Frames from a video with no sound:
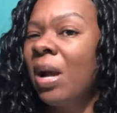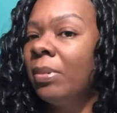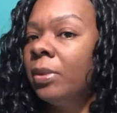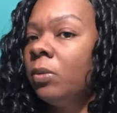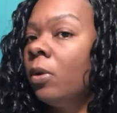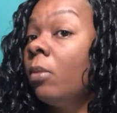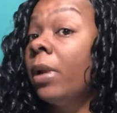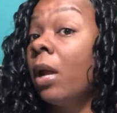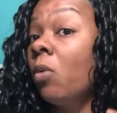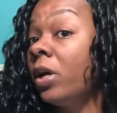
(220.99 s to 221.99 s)
Probably won't,
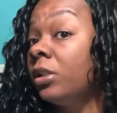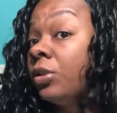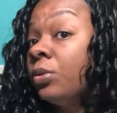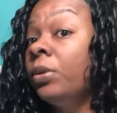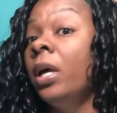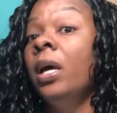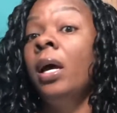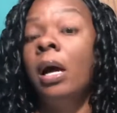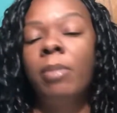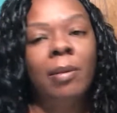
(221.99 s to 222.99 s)
but I want to.
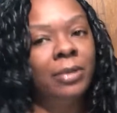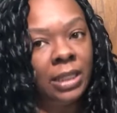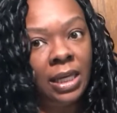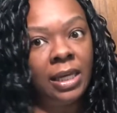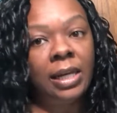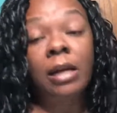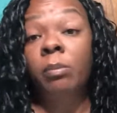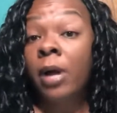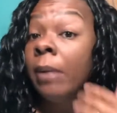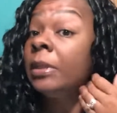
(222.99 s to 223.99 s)
I probably can. I
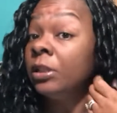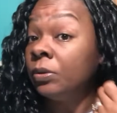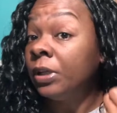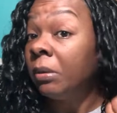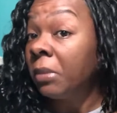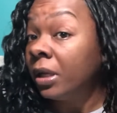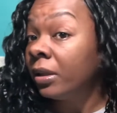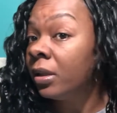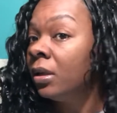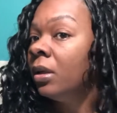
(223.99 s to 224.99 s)
could probably do it in a
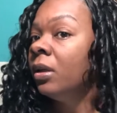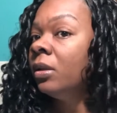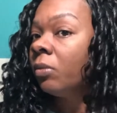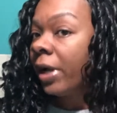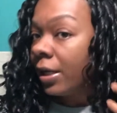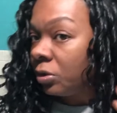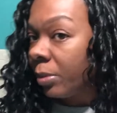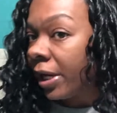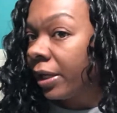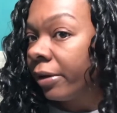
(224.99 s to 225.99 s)
month the way I do
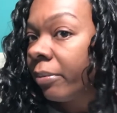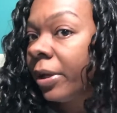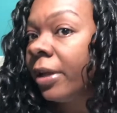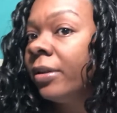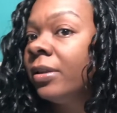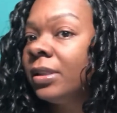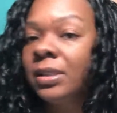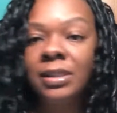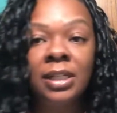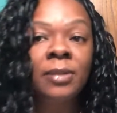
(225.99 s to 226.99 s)
my hair, but this
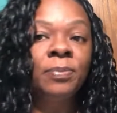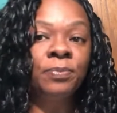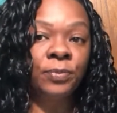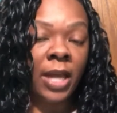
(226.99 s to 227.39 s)
is it.